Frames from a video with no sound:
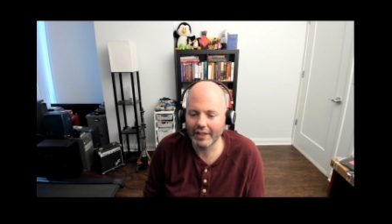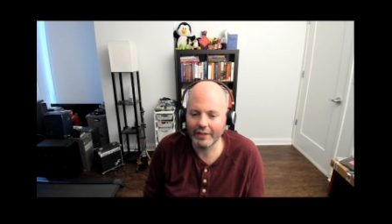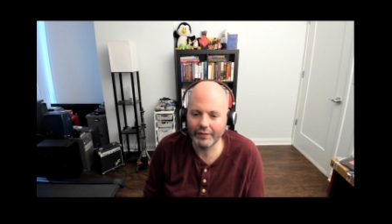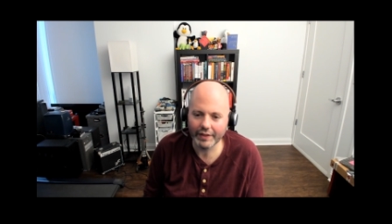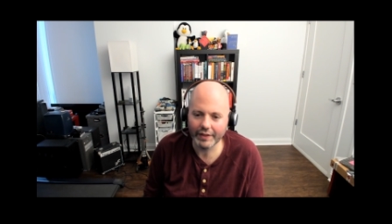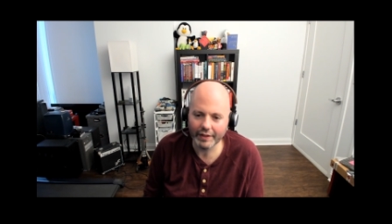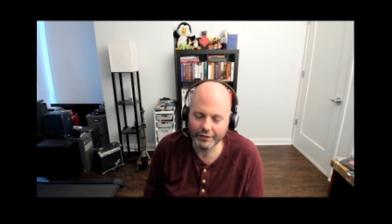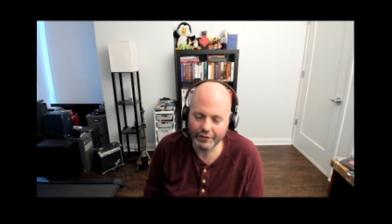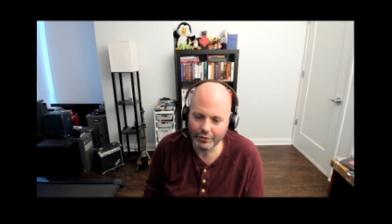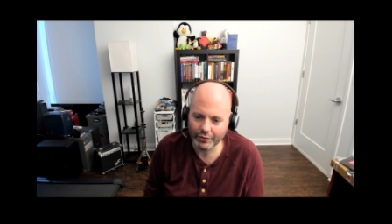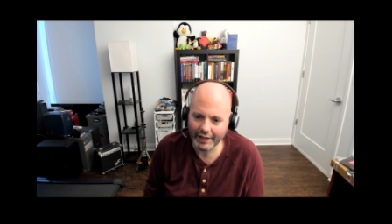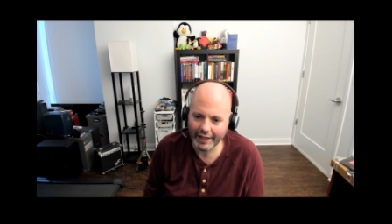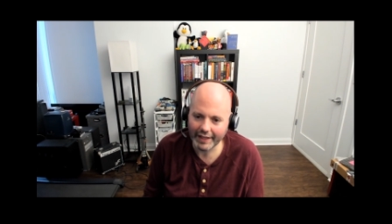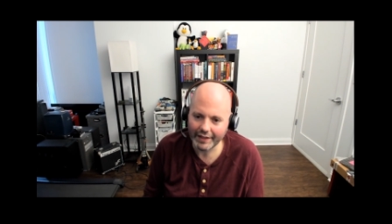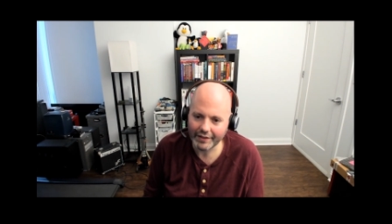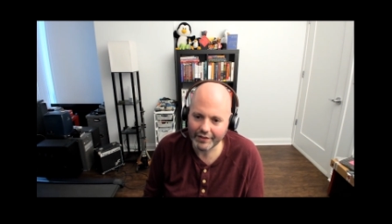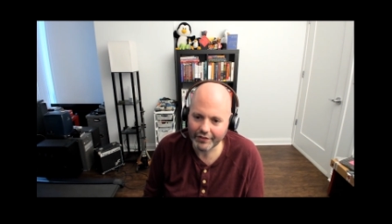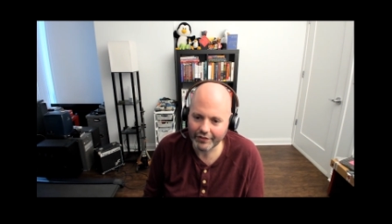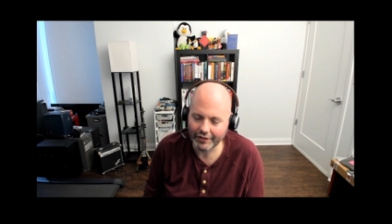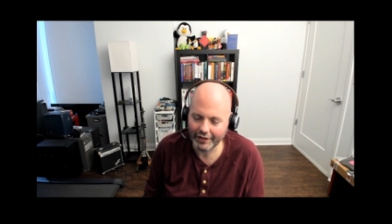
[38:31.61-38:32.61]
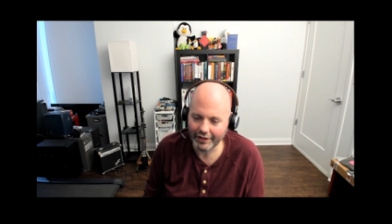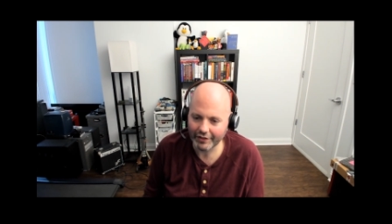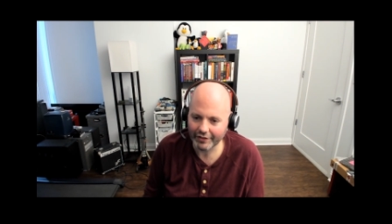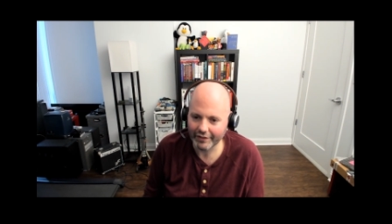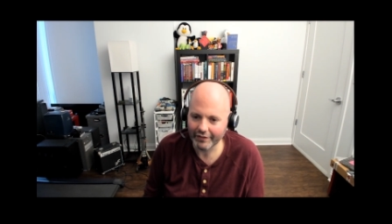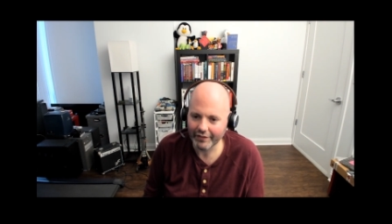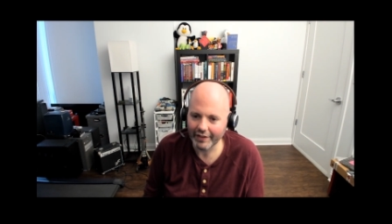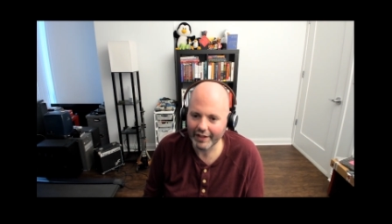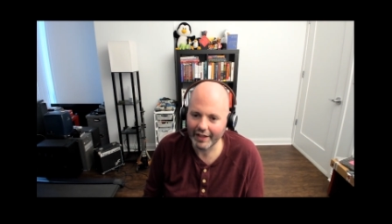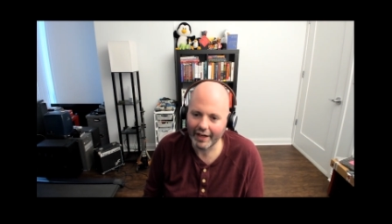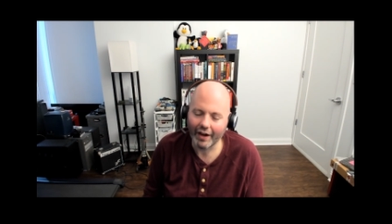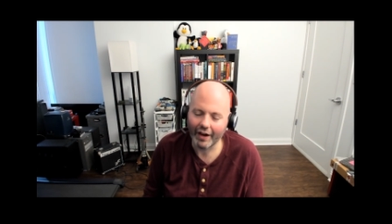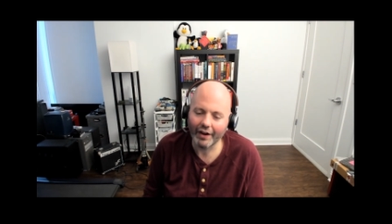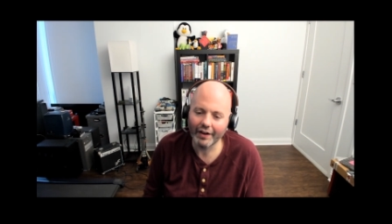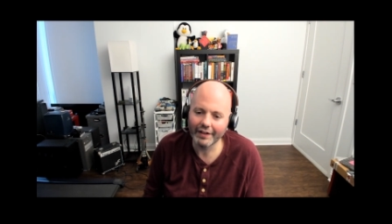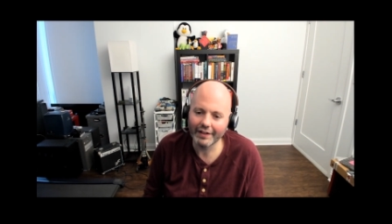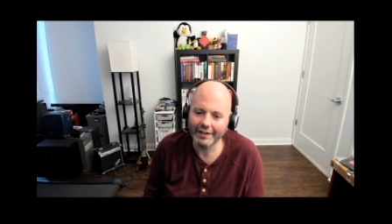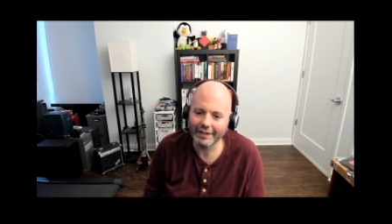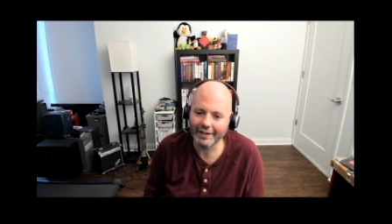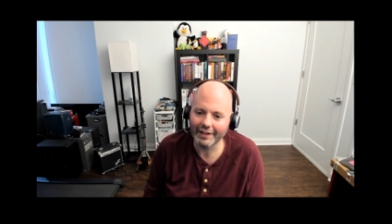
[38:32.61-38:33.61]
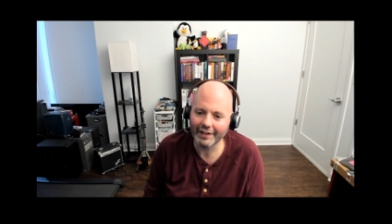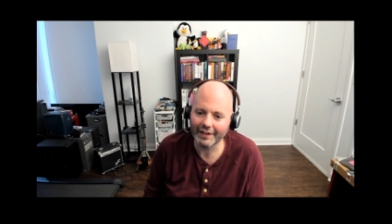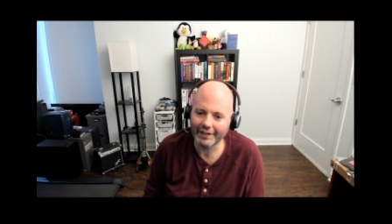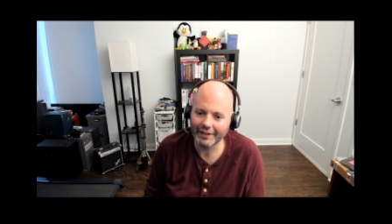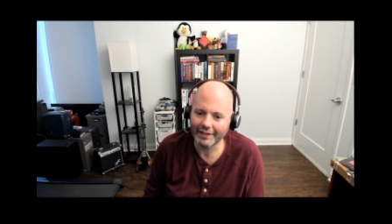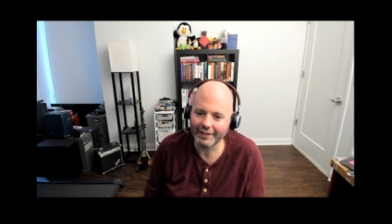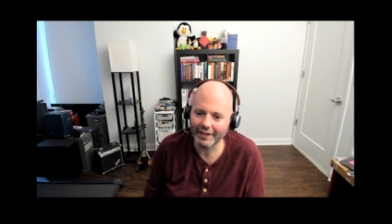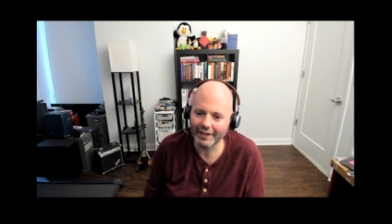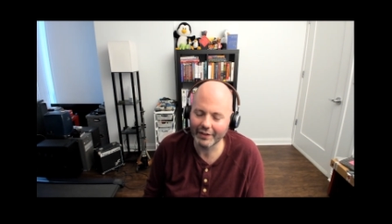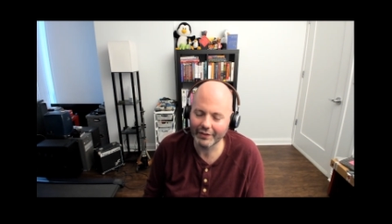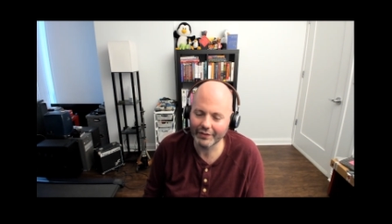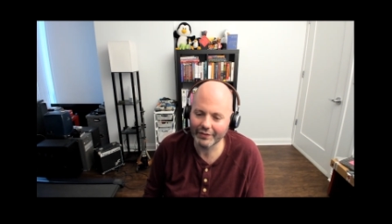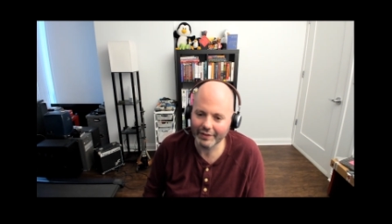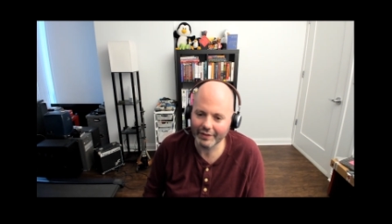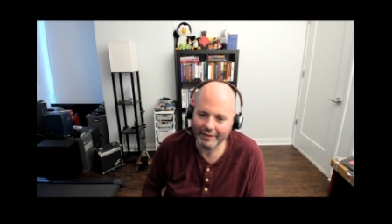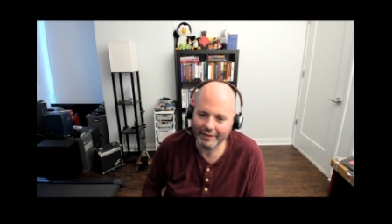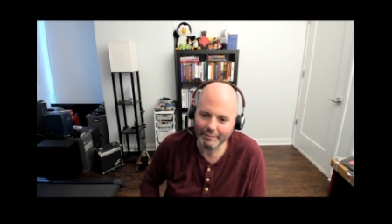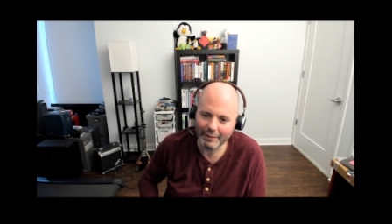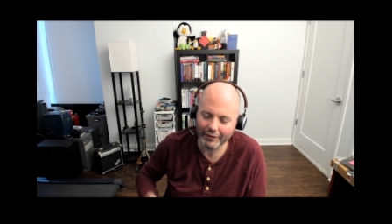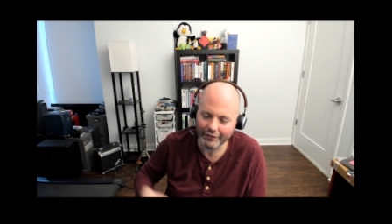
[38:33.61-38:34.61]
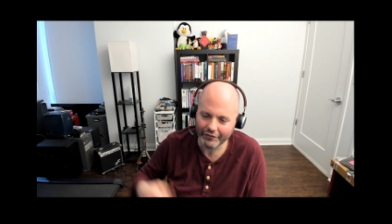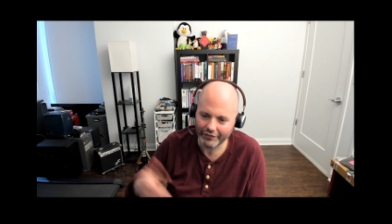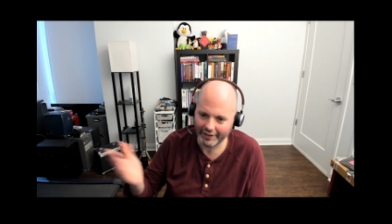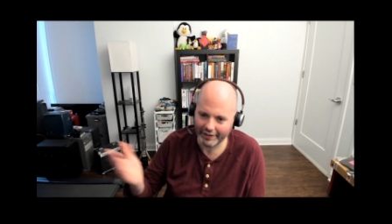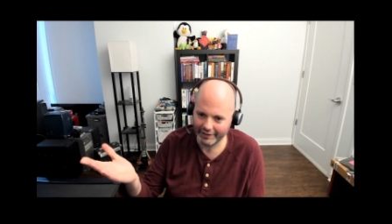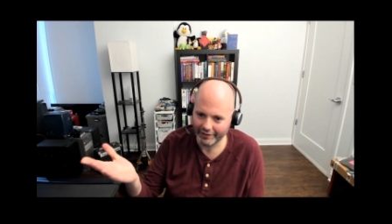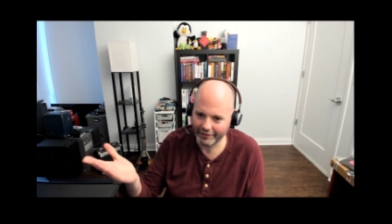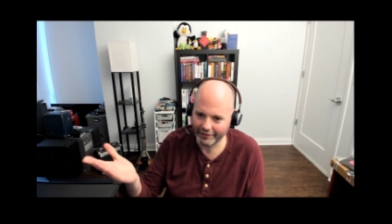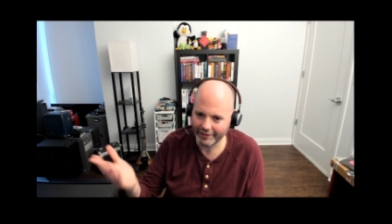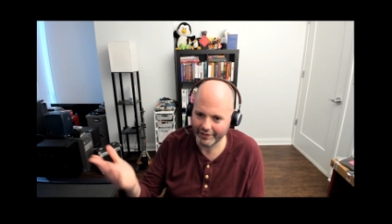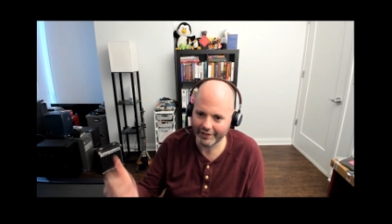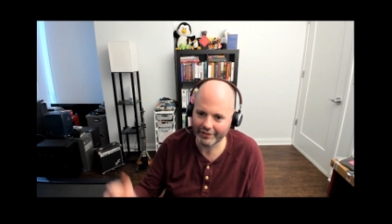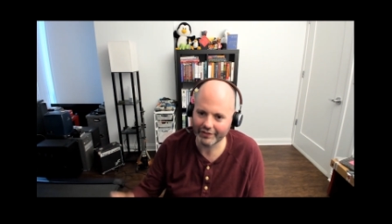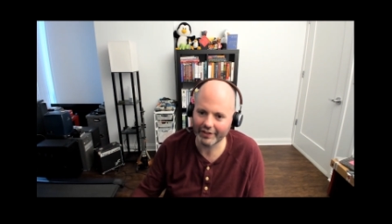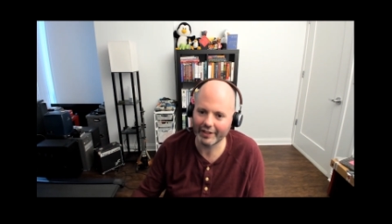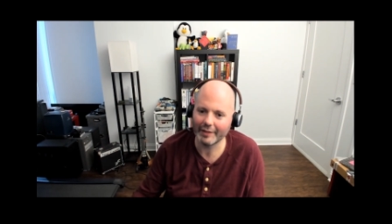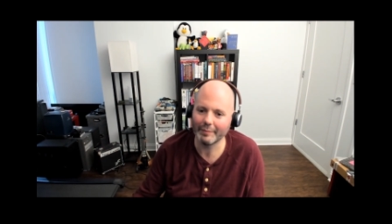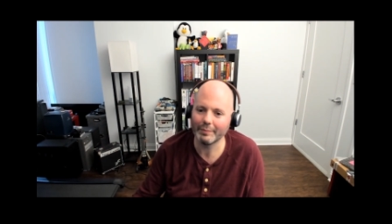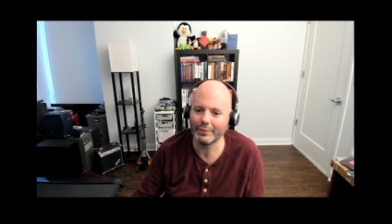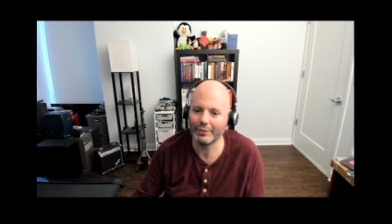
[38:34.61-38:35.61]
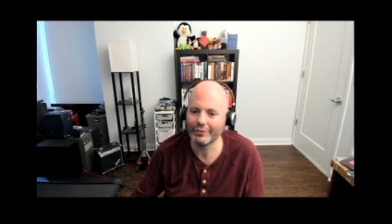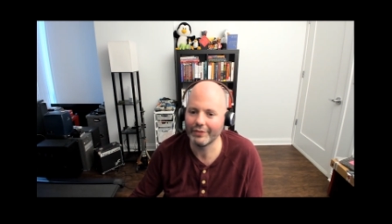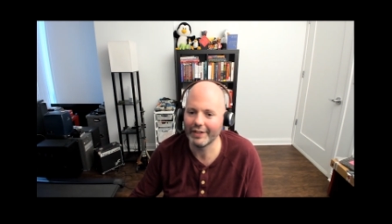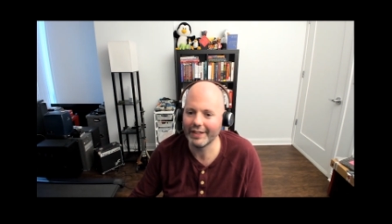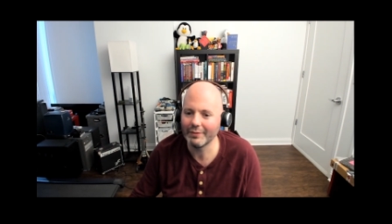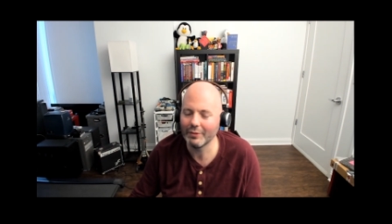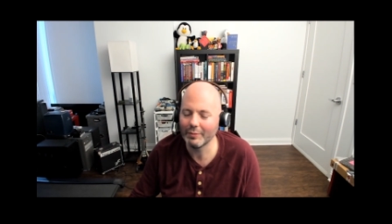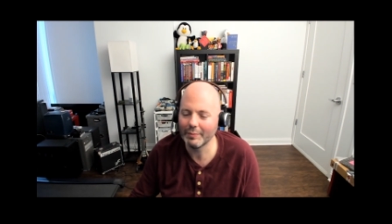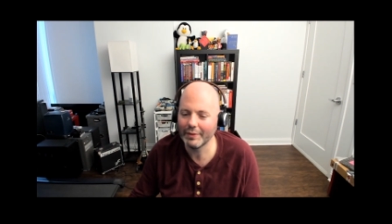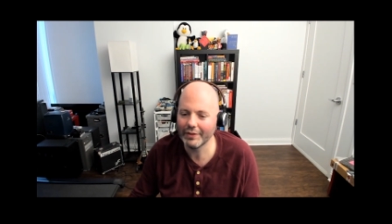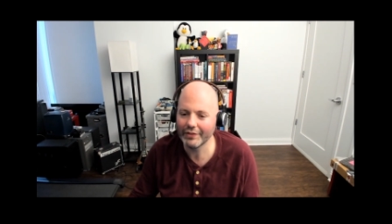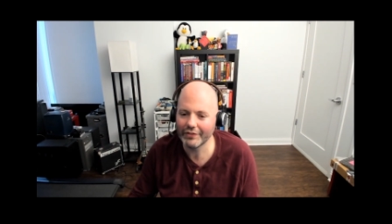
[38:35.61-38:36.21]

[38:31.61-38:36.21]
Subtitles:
saving a few gates here and there, Meltdown as an example, right?